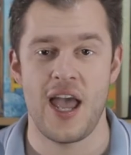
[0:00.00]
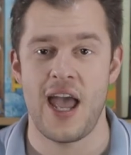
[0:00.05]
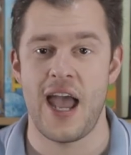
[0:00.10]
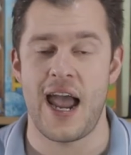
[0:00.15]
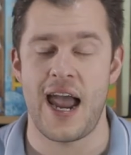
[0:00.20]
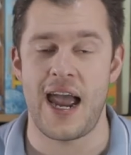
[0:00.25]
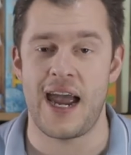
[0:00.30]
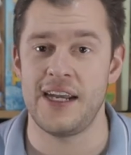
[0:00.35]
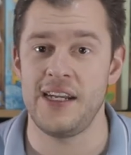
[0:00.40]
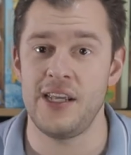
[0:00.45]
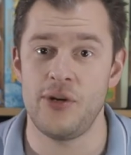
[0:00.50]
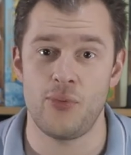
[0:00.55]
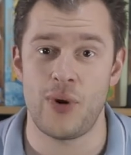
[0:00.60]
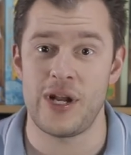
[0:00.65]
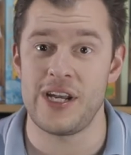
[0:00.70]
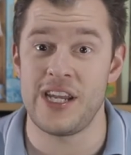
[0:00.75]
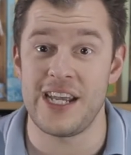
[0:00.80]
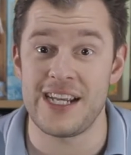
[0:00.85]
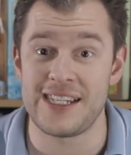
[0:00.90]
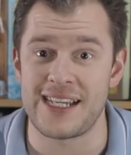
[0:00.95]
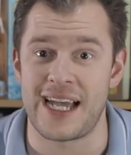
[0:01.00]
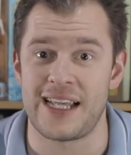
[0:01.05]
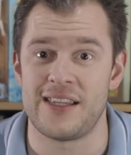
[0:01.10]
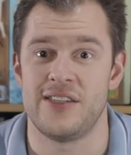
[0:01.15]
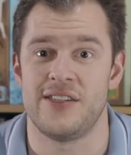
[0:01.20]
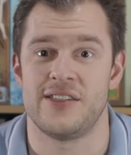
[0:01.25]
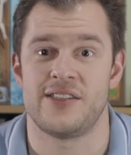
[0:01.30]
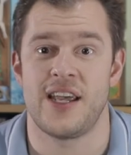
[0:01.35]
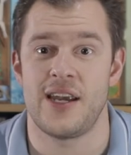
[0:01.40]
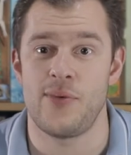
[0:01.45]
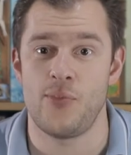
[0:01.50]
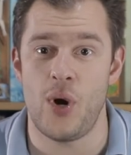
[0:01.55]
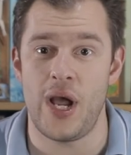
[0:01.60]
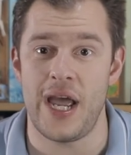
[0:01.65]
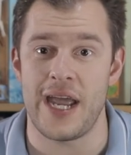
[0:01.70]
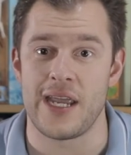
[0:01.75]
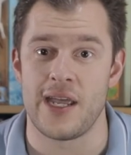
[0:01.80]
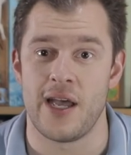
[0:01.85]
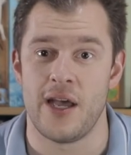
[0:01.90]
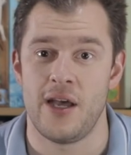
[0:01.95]
And it went exactly the same
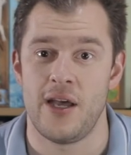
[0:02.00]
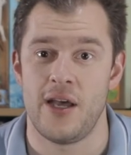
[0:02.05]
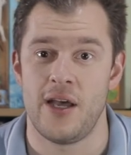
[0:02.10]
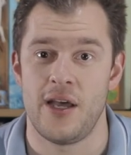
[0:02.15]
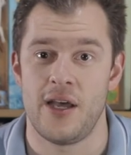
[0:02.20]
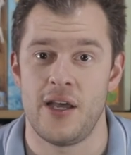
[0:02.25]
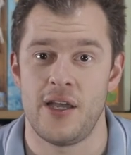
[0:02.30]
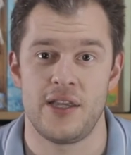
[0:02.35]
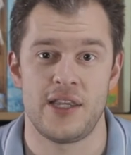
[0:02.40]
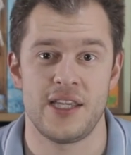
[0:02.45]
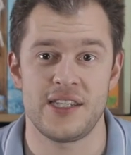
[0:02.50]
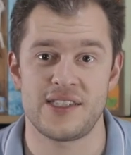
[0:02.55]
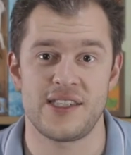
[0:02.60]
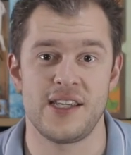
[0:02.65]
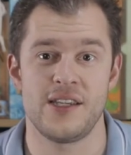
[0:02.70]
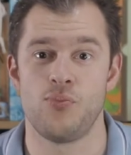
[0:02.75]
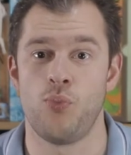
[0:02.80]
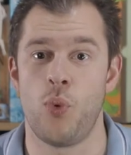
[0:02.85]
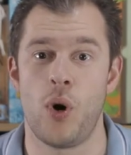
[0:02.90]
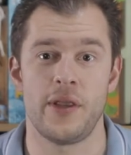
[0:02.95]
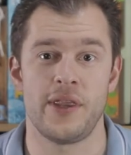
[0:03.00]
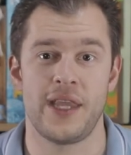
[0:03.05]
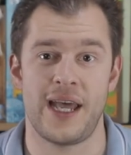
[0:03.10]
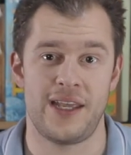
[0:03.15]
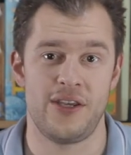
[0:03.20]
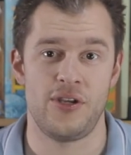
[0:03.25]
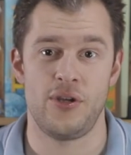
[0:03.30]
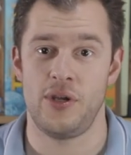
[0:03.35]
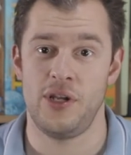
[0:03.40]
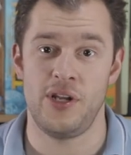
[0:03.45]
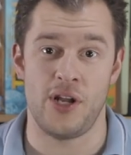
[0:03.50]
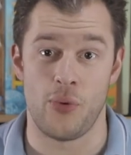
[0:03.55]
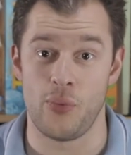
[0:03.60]
way. This is one that, you know,